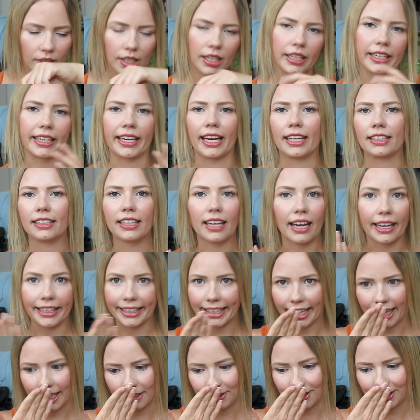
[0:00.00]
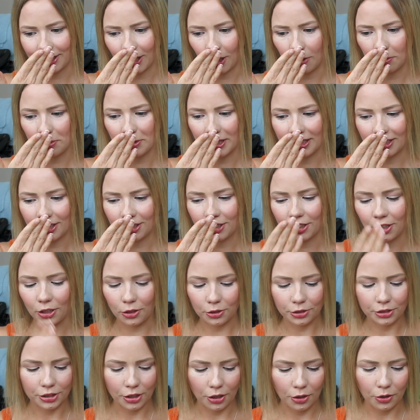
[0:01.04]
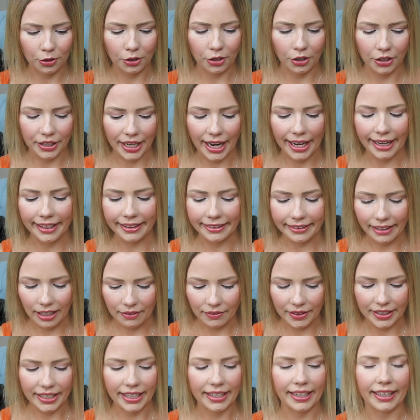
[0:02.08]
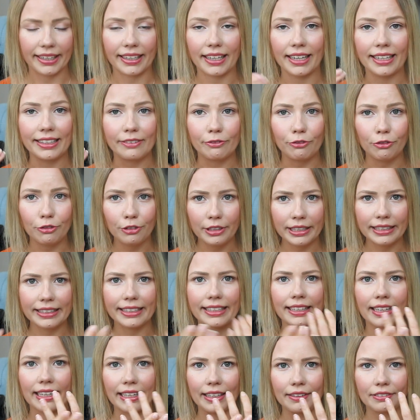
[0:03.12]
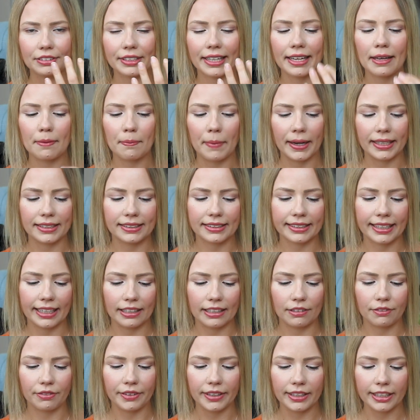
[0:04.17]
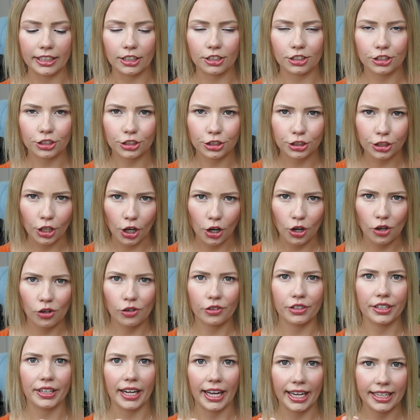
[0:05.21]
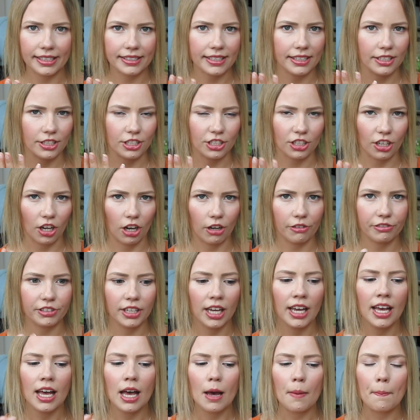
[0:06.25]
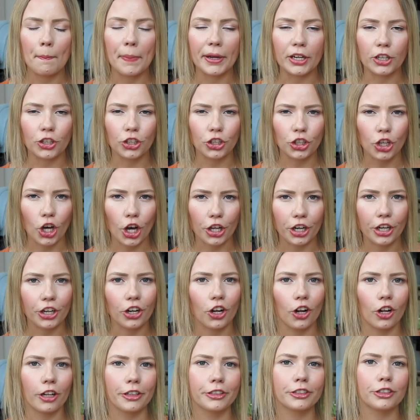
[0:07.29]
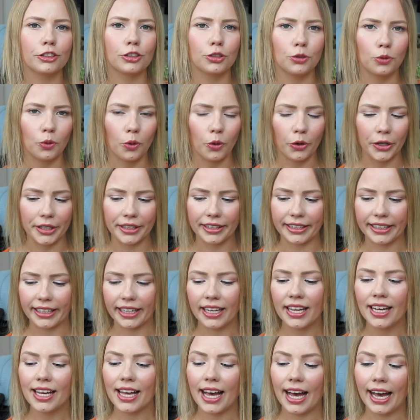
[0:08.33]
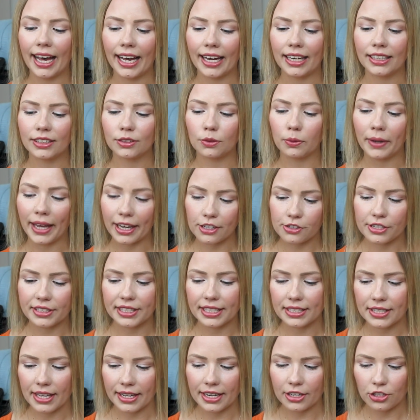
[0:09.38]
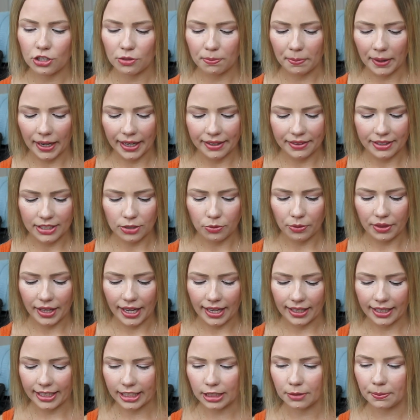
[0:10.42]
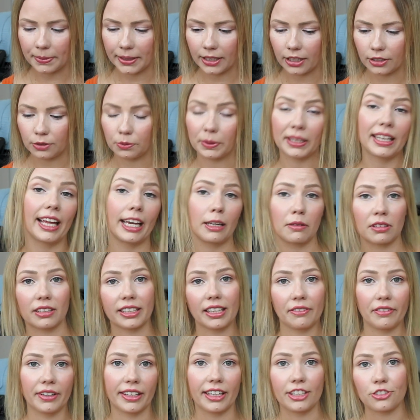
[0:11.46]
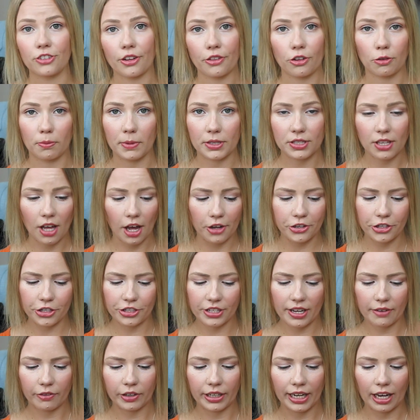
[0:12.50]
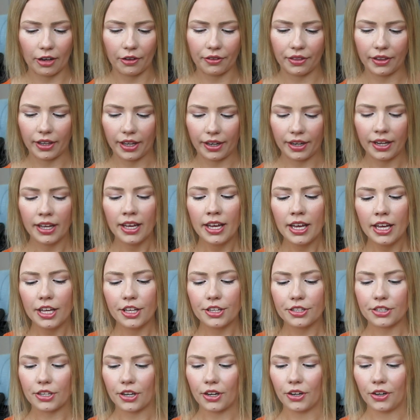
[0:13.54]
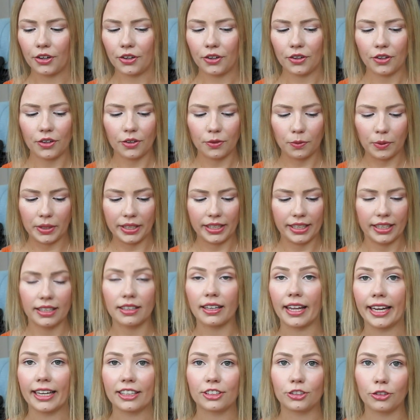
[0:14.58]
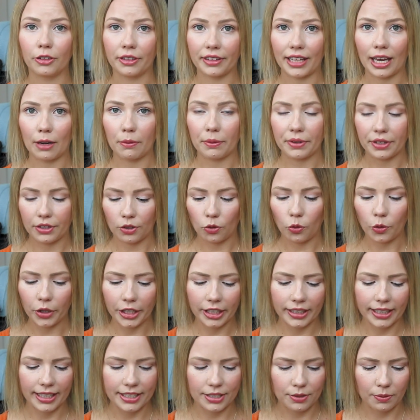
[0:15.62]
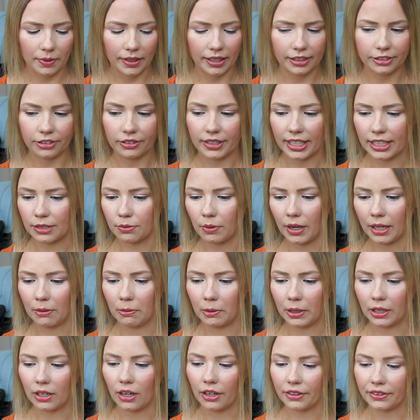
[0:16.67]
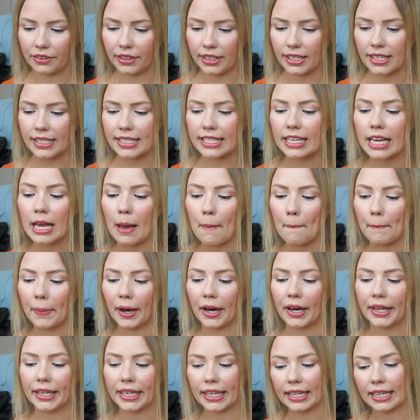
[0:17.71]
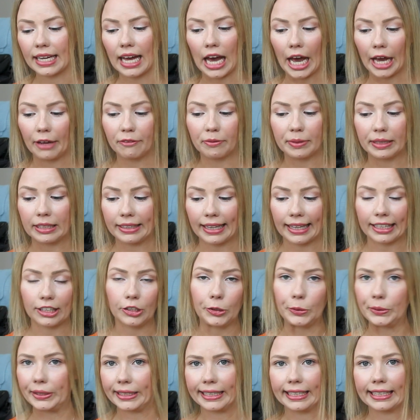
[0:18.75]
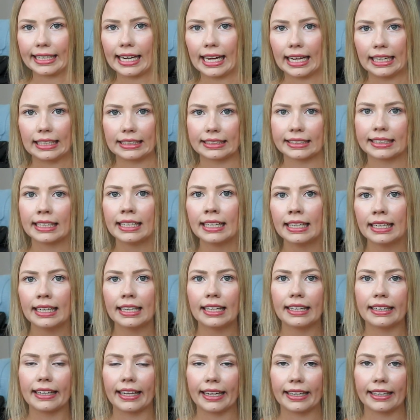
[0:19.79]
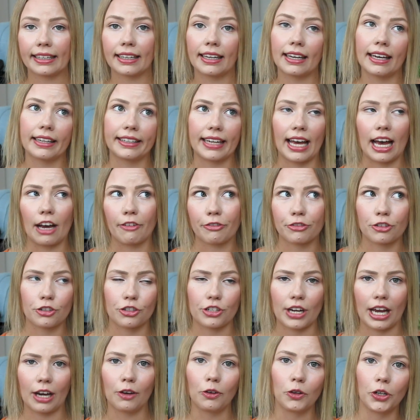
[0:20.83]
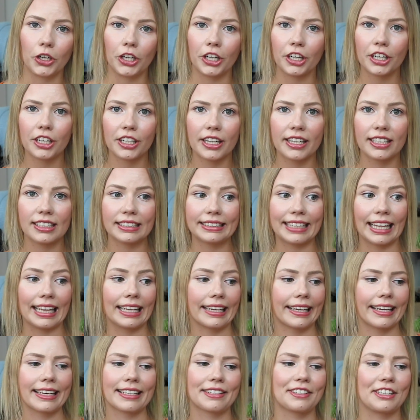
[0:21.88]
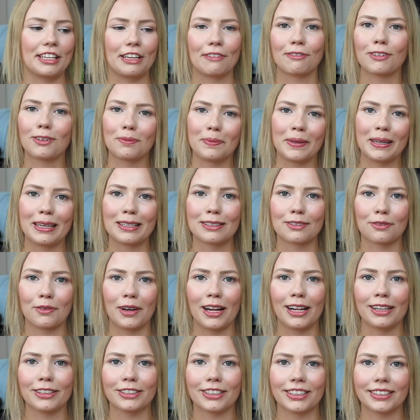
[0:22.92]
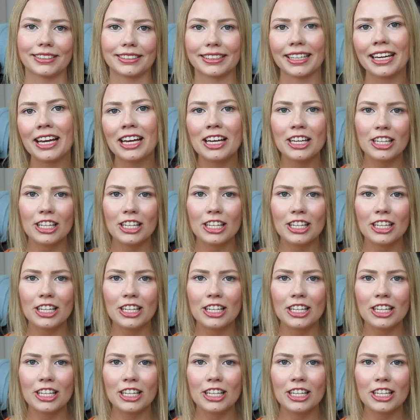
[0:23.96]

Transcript: I can't stop. It's so good. I love it, and it really leaves my skin feeling so nice and soft, but not at all too oily. And we actually decided to buy this with Alex because we like giving each other massages every now and then, so we like doing that with an oil as well, so that's why we got this. But I've been like using it as like an after shower delicacy for me as well, just